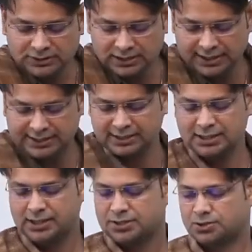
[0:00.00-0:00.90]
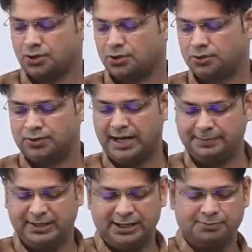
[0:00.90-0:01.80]
Right. So I
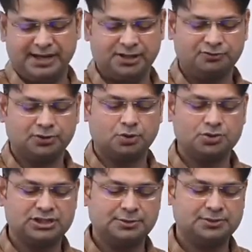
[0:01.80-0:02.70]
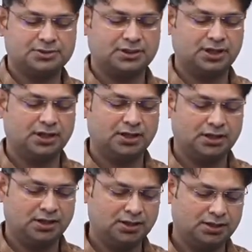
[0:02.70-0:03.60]
believe many of the concepts
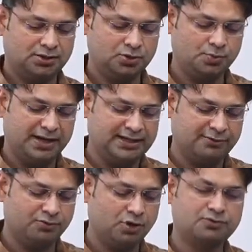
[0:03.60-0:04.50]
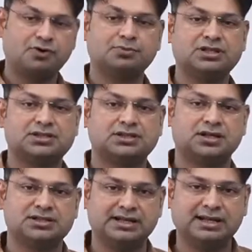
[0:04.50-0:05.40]
you might have got from this
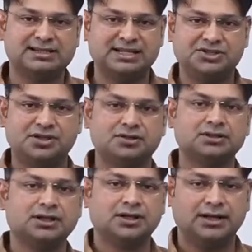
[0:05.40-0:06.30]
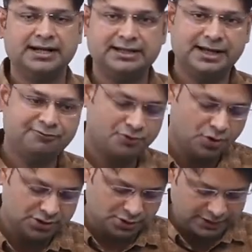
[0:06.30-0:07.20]
single session, right? If
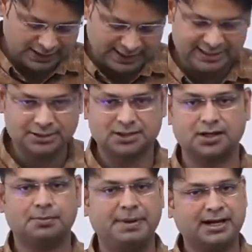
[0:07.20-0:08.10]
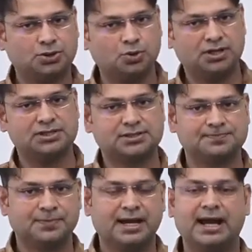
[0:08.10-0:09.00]
not, you can write back to
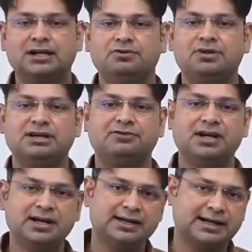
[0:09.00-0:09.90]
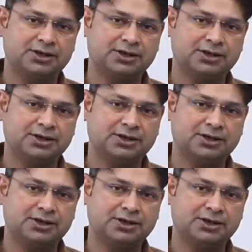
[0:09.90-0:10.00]
us, and we will definitely try